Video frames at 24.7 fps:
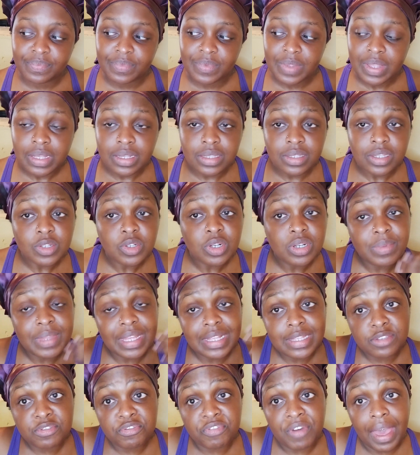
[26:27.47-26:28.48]
So I told him,
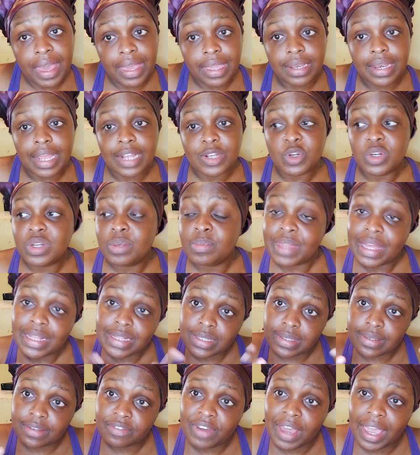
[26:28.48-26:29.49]
that's fine.
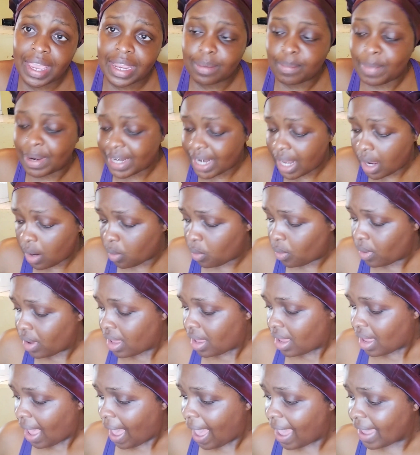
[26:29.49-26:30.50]
That's fine. But now
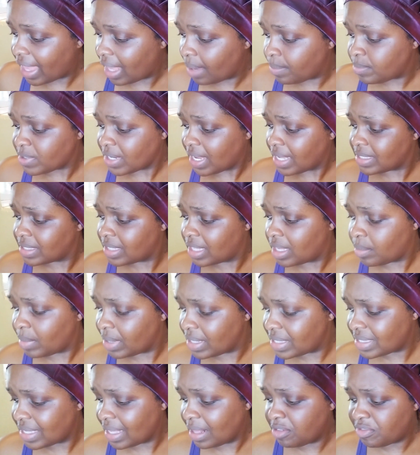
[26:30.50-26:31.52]
I kept asking
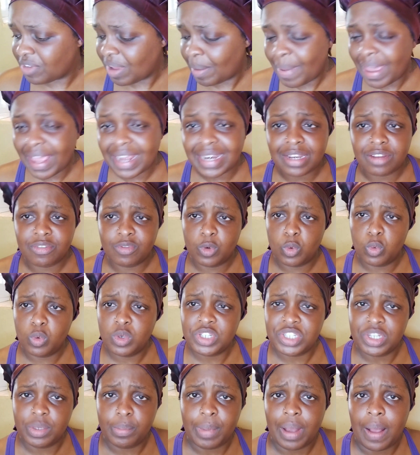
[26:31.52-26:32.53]
myself, am I a devil
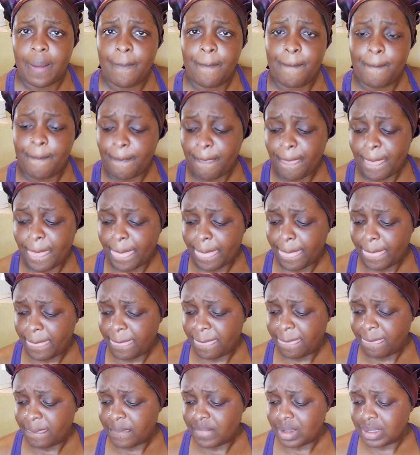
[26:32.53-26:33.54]
worshipper?
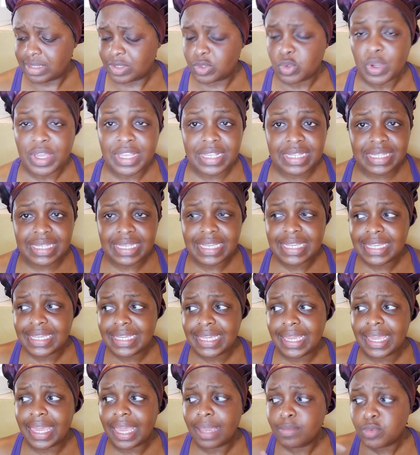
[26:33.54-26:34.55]
So
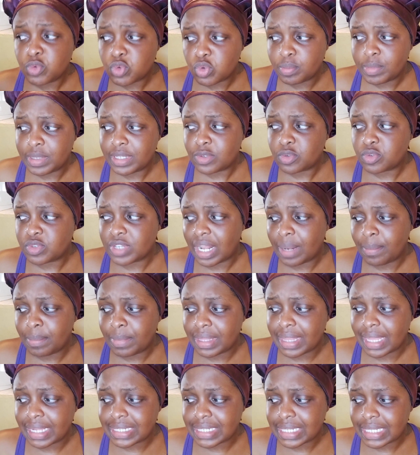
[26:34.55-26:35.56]
he came to me to tell me
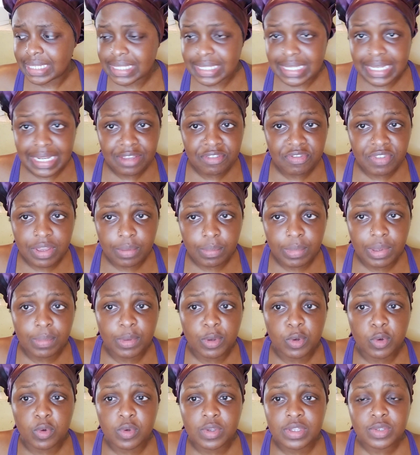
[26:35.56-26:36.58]
that he's leaving me
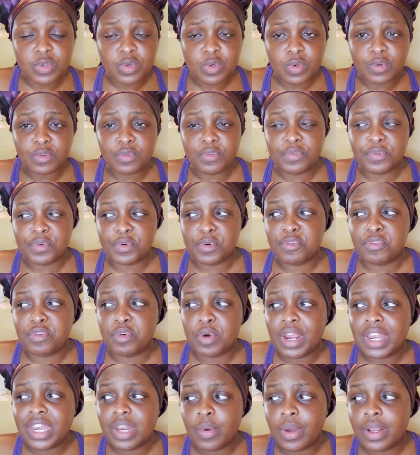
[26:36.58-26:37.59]
because,
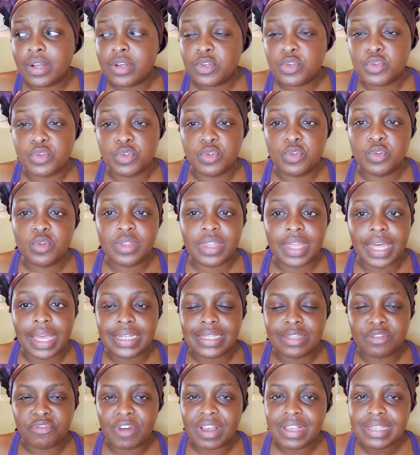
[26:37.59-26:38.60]
for anyone to do that,
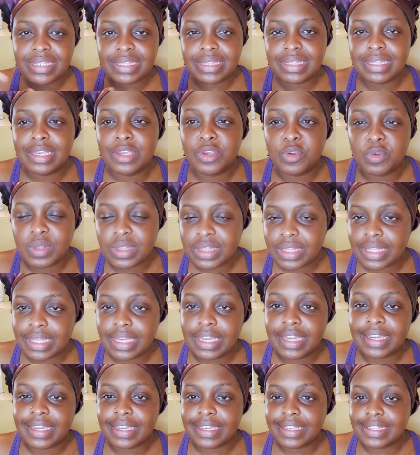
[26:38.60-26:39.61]
the first thing you'll
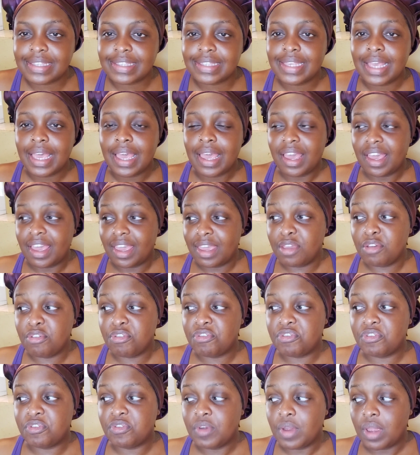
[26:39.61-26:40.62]
think is
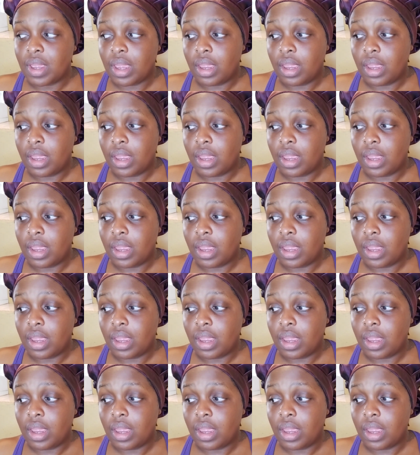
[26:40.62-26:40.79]
if